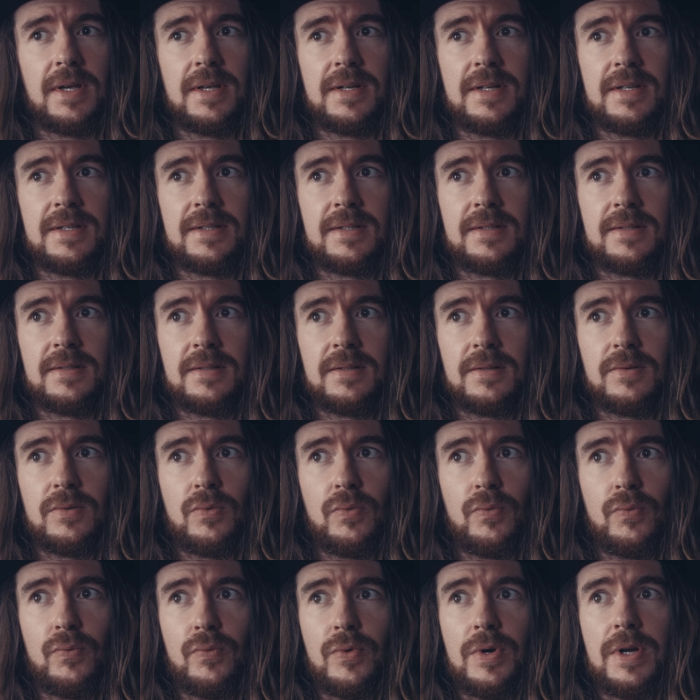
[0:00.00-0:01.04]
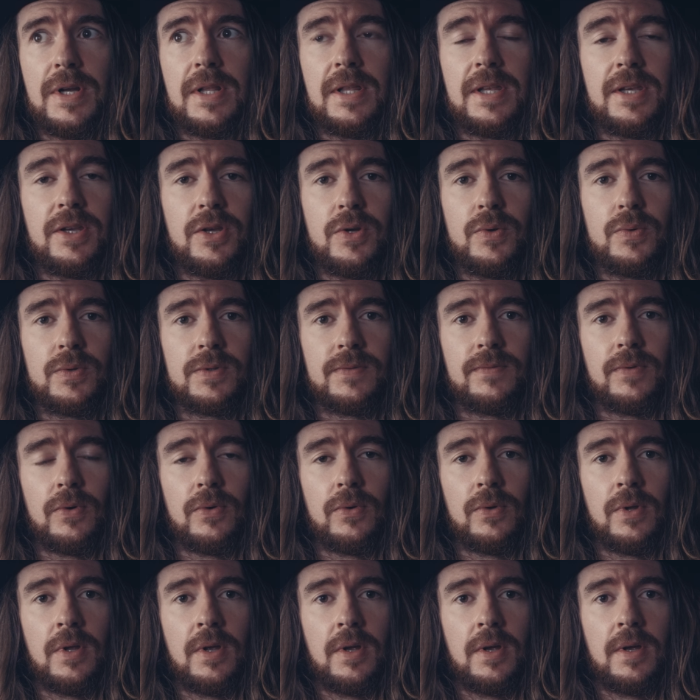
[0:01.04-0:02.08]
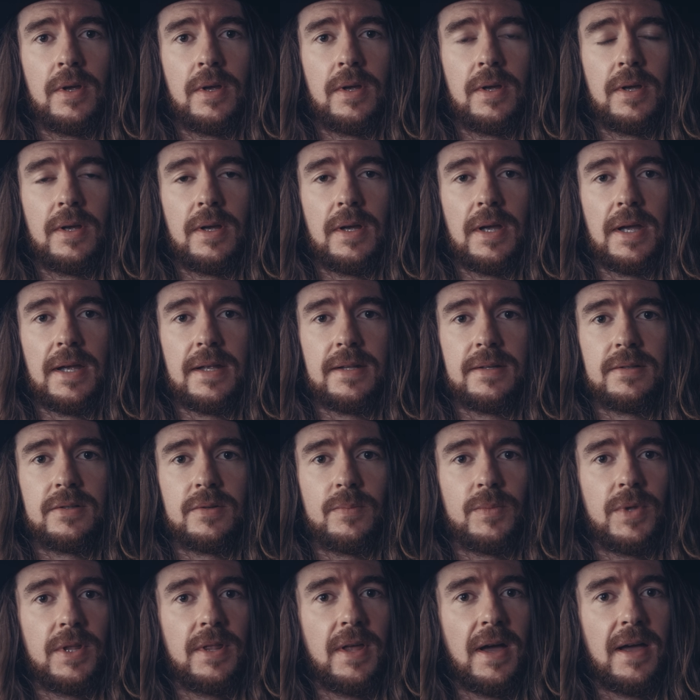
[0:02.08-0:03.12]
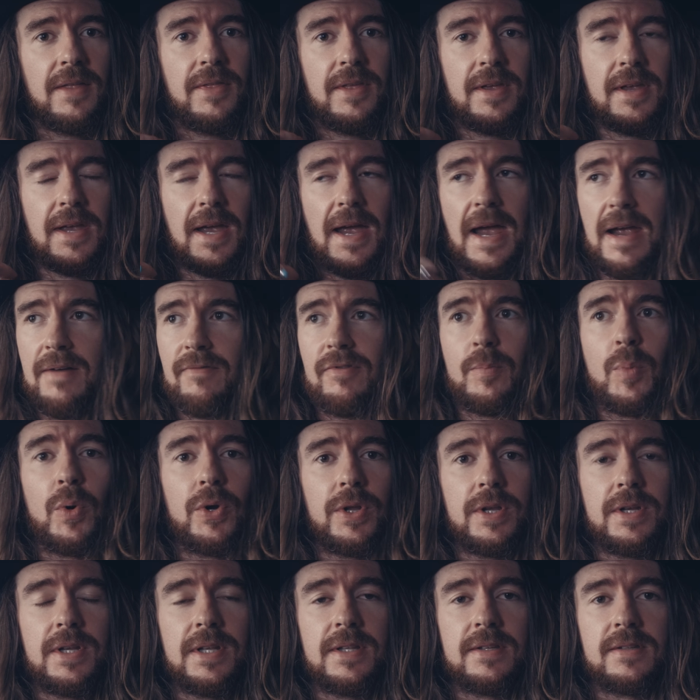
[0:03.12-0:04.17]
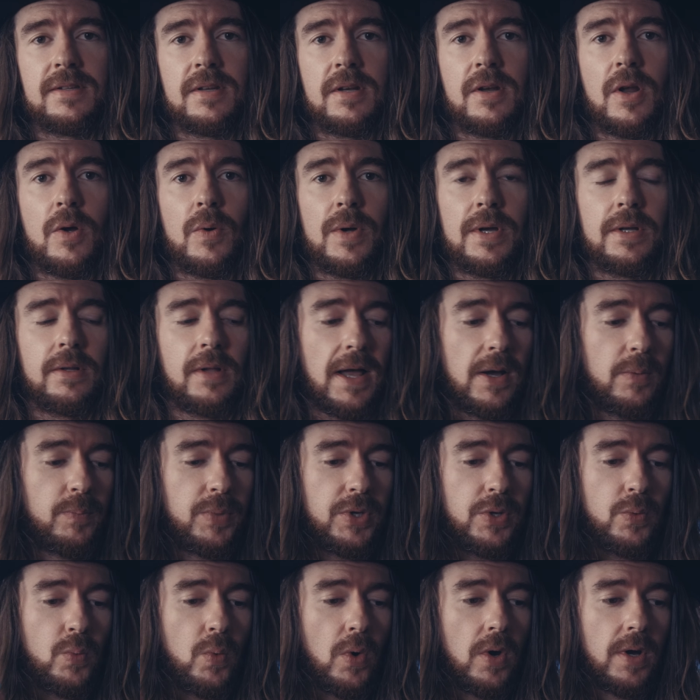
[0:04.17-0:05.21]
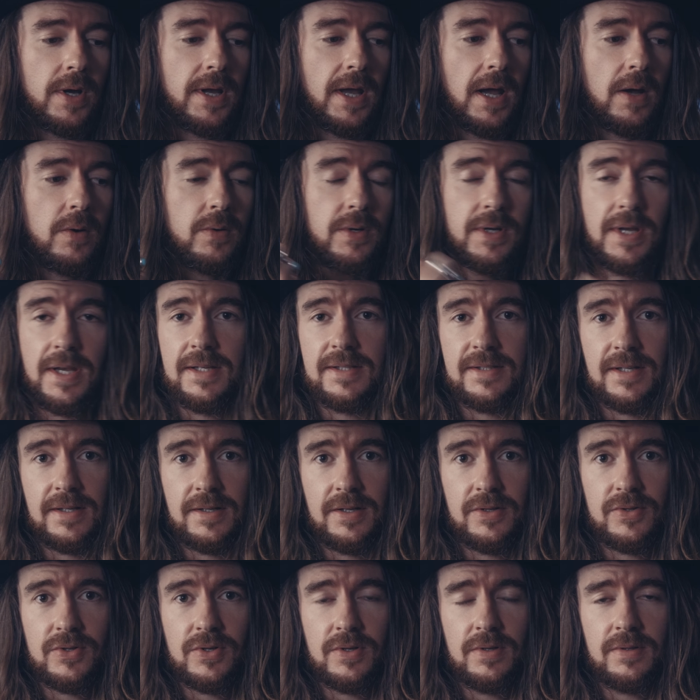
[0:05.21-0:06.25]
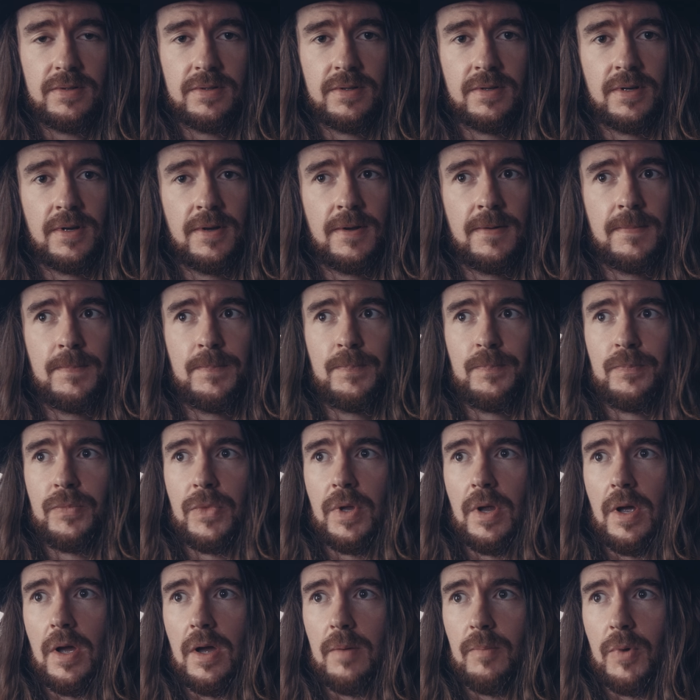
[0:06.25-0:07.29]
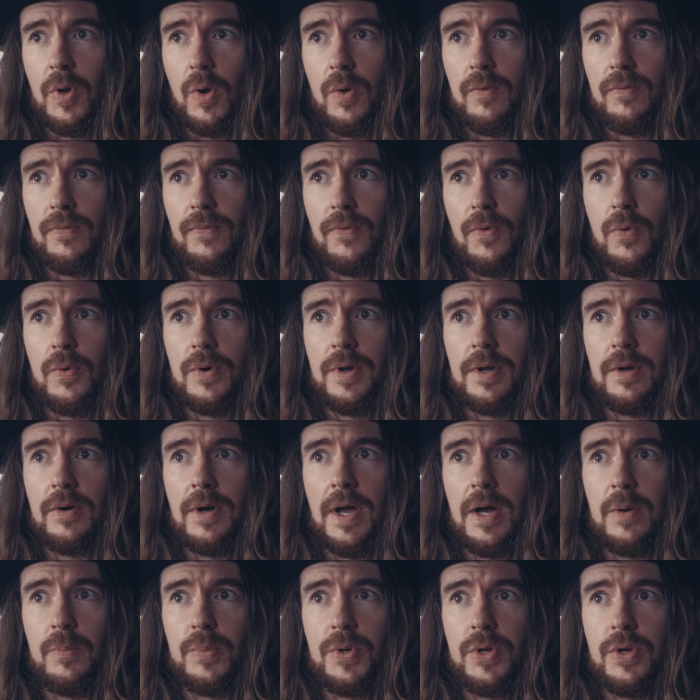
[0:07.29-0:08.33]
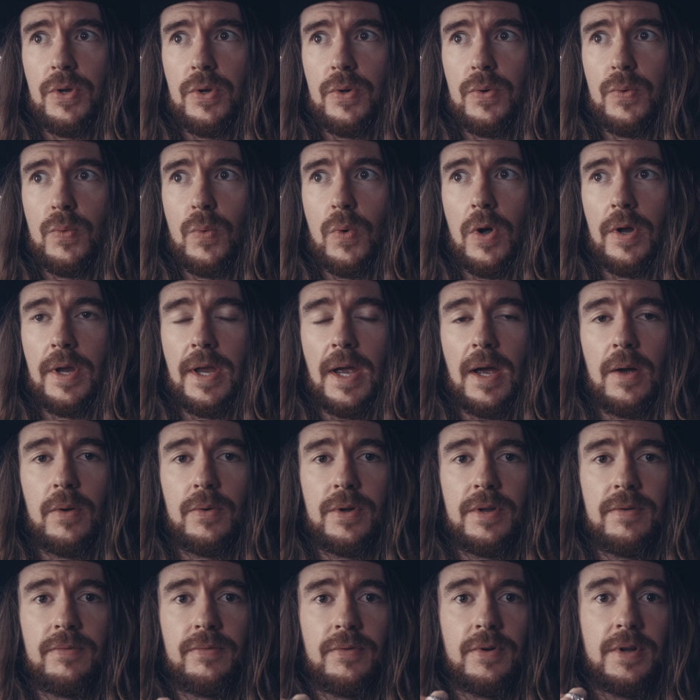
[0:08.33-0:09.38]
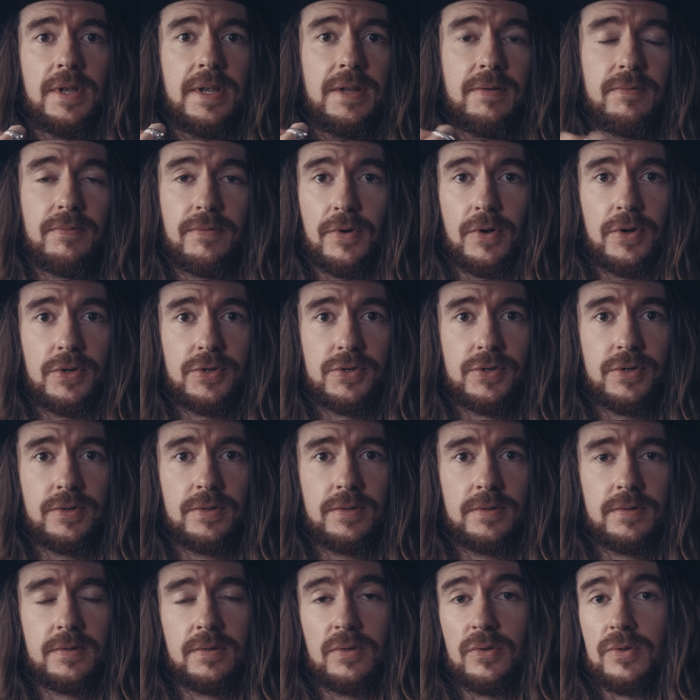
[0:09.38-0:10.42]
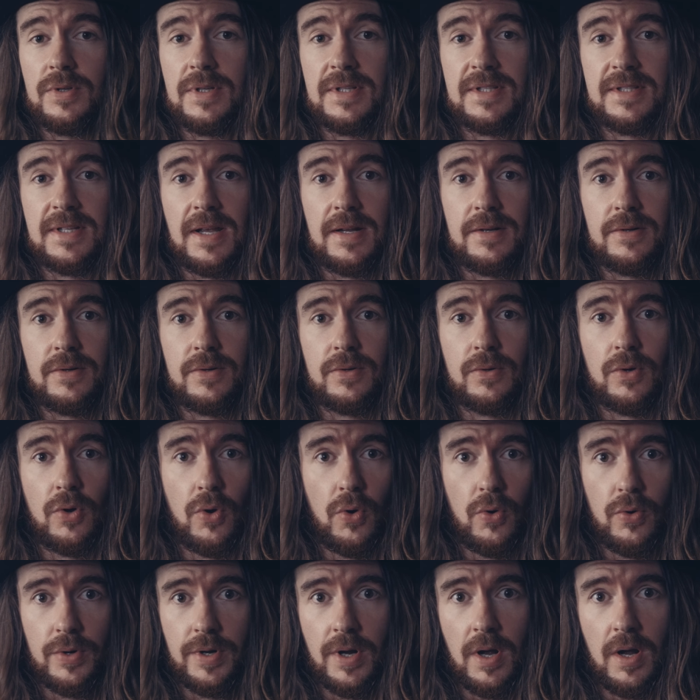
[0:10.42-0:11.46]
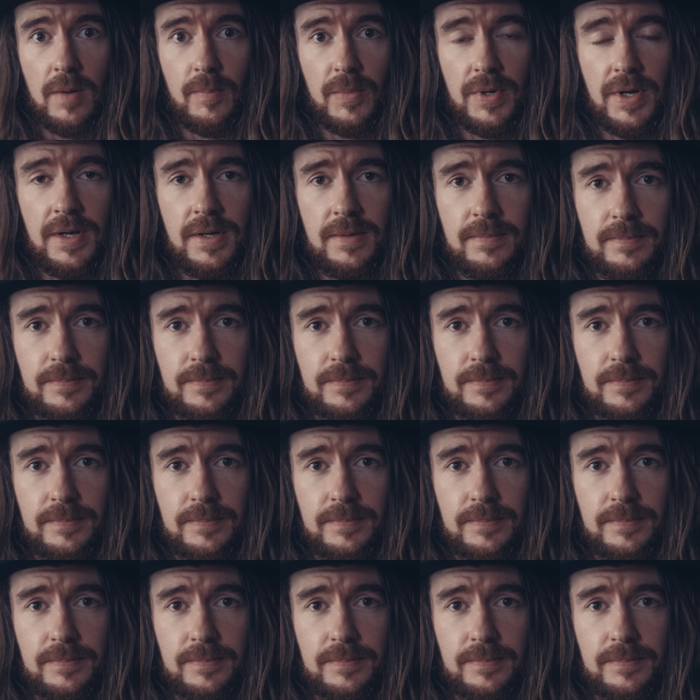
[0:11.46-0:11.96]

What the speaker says: and it's really useful and something that I think everybody needs to know. It'll help you work out key signatures. Going forward, it'll help you work out different inversions, understand chord harmony,